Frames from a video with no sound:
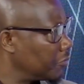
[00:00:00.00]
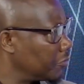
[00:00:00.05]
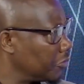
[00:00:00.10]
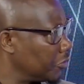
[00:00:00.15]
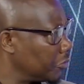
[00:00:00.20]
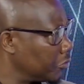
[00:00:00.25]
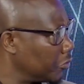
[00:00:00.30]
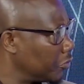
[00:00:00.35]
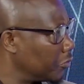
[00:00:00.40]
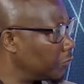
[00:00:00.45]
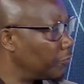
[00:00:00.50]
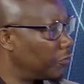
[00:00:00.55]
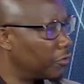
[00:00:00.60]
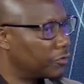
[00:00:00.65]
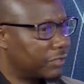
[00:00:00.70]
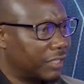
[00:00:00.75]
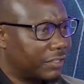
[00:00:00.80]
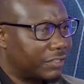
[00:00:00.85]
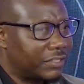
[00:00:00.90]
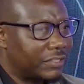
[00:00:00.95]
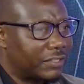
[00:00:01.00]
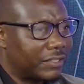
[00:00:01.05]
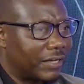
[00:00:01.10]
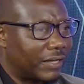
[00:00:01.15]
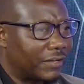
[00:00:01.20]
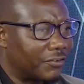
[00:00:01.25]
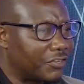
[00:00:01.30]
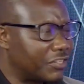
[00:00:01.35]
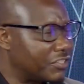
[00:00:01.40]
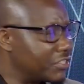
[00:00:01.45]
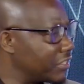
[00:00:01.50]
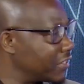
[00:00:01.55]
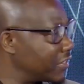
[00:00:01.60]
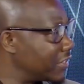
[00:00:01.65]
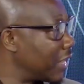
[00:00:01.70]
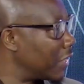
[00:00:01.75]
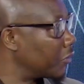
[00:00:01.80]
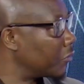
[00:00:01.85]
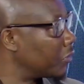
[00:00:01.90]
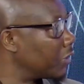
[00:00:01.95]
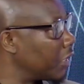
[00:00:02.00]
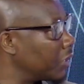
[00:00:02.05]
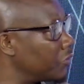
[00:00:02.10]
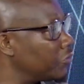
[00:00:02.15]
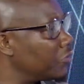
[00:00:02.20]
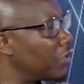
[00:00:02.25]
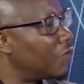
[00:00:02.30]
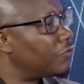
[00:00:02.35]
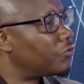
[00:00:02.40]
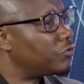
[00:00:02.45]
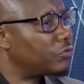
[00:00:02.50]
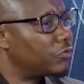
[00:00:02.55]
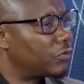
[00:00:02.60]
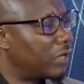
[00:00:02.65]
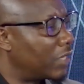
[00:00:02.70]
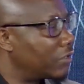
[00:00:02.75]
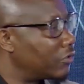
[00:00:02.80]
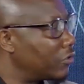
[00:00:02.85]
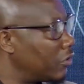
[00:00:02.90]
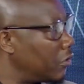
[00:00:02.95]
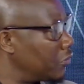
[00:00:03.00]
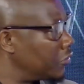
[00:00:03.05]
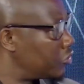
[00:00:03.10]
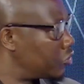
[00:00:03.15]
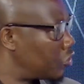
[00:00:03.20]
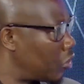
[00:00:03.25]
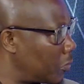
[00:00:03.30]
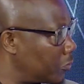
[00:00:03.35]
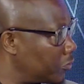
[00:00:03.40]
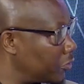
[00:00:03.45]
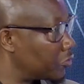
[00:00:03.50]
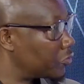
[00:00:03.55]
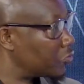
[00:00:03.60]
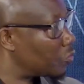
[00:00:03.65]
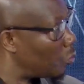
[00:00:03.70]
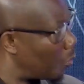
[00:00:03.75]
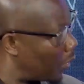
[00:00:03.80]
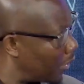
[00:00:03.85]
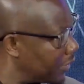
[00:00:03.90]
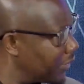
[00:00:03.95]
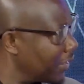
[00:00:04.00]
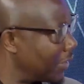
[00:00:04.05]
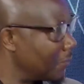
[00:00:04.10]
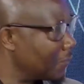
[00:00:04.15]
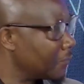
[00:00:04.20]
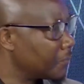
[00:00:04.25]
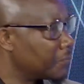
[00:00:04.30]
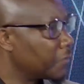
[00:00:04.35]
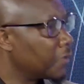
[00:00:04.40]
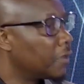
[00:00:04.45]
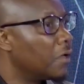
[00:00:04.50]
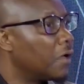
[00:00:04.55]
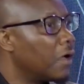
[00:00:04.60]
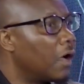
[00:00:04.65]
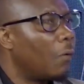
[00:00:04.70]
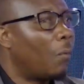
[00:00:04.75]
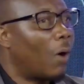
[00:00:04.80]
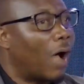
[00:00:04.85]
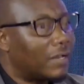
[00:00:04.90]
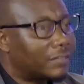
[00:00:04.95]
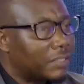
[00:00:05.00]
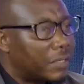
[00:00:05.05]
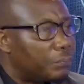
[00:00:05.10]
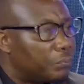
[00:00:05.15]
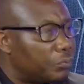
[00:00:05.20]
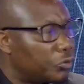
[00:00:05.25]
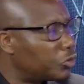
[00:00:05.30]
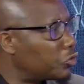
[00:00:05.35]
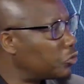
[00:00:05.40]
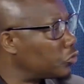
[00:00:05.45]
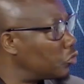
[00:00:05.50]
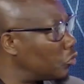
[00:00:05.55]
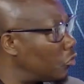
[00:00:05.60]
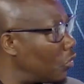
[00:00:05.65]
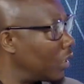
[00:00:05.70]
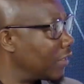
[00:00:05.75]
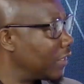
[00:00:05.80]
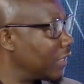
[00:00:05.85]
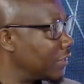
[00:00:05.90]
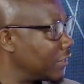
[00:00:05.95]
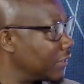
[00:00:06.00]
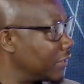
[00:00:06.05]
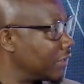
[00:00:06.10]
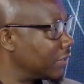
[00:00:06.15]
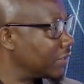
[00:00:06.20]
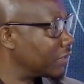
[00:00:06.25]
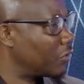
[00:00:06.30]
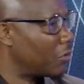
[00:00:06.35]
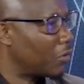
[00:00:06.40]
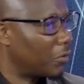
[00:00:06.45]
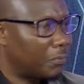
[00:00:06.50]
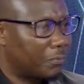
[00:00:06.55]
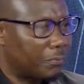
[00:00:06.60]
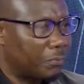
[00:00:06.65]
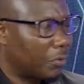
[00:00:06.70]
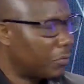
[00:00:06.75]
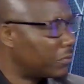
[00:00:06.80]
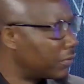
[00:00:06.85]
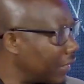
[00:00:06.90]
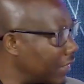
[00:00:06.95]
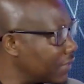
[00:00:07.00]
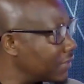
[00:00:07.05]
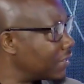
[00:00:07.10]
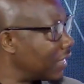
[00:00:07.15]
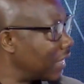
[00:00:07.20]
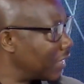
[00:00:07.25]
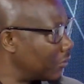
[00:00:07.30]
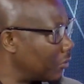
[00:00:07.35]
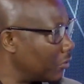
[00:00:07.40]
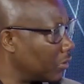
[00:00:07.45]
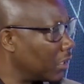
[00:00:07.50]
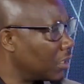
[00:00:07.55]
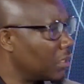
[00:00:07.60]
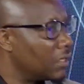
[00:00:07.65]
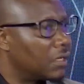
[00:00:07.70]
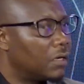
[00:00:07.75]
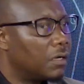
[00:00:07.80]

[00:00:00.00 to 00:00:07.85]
you know, for certain reasons and all that, you have to look at all these options, weigh them. Well, as they push you to go and agitate or protest and all that,